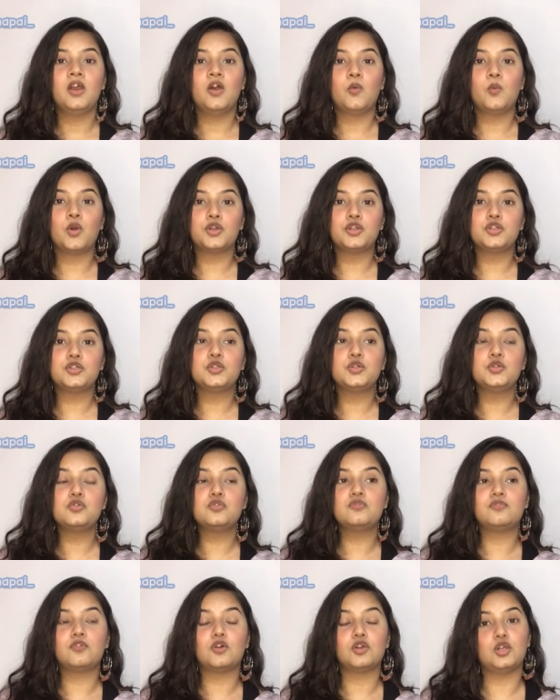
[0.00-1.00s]
What do you do
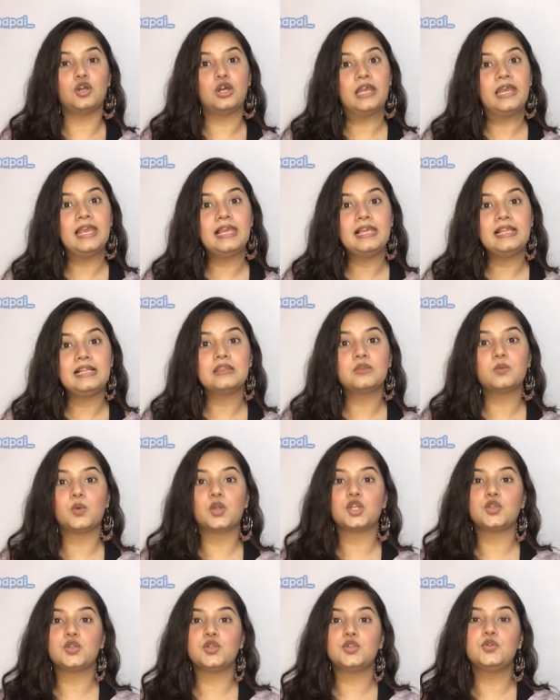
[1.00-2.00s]
for your health?
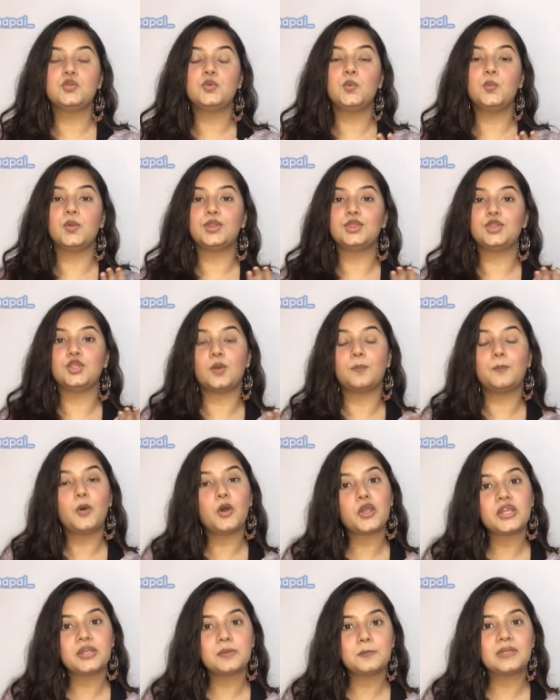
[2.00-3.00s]
What do you do with your
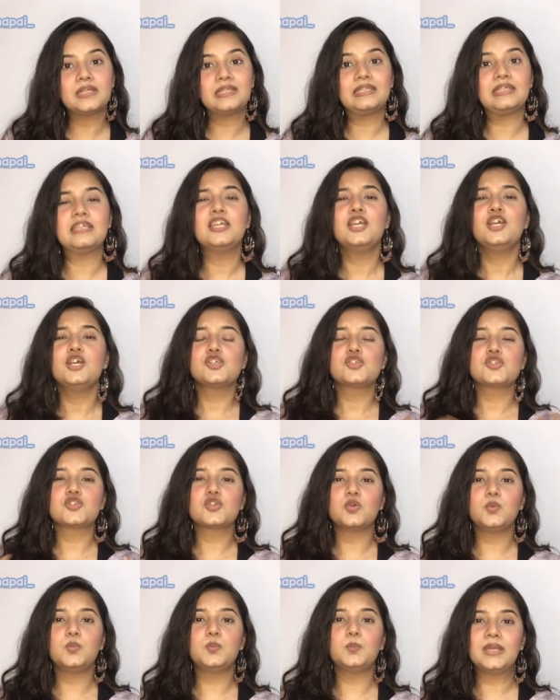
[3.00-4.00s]
pocket money?
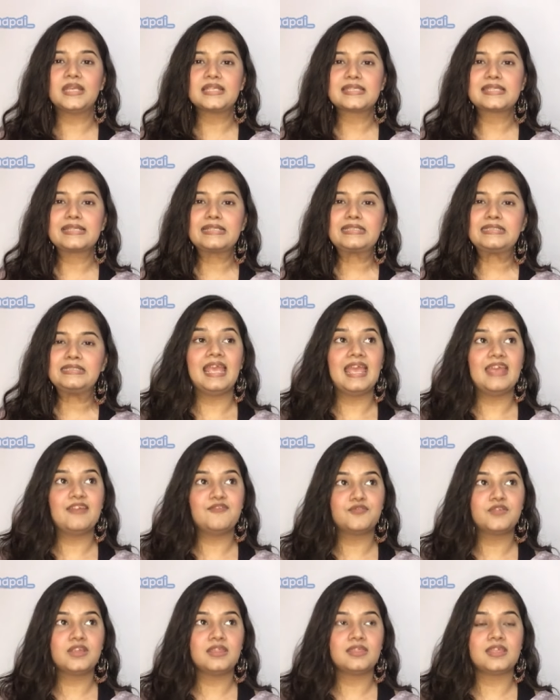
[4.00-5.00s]
So basically
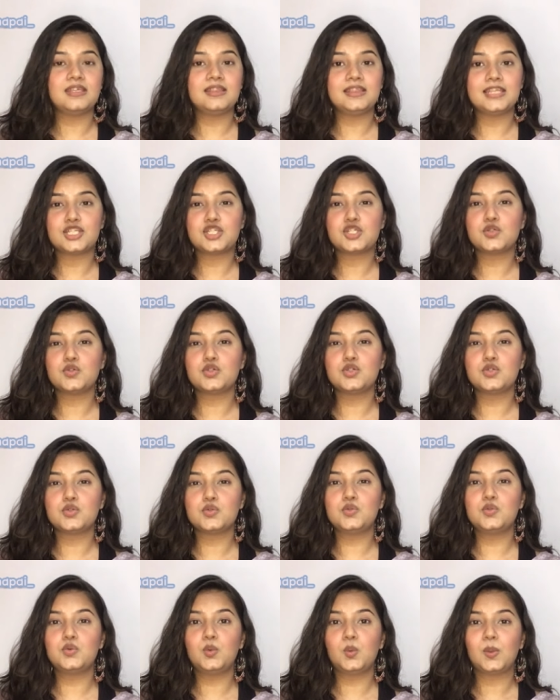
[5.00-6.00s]
everything that you
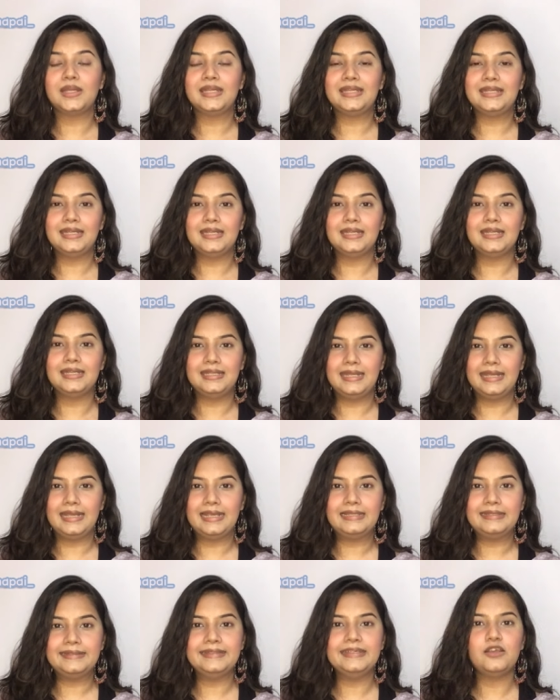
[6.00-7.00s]
do
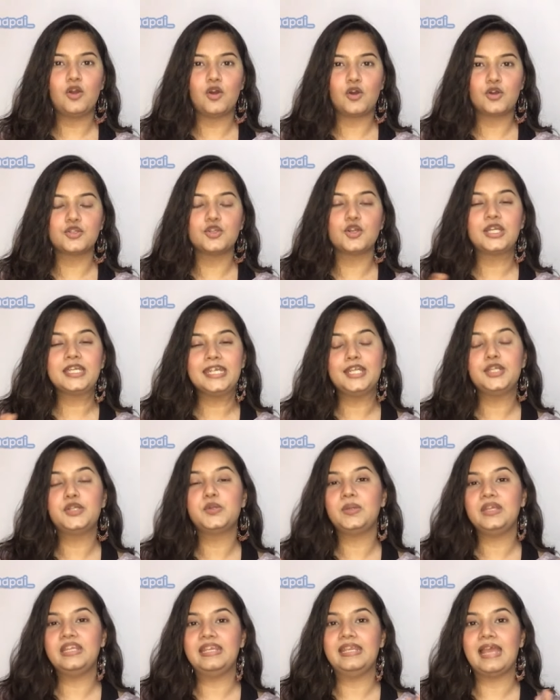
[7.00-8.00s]
daily or your
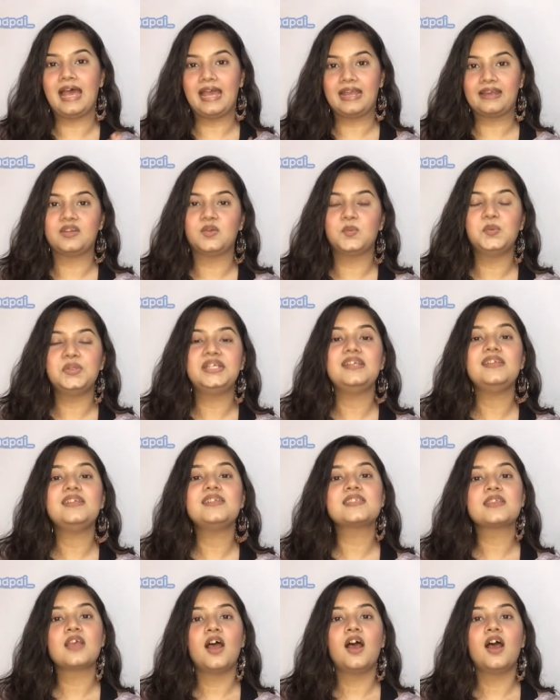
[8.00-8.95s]
day-to-day -day activities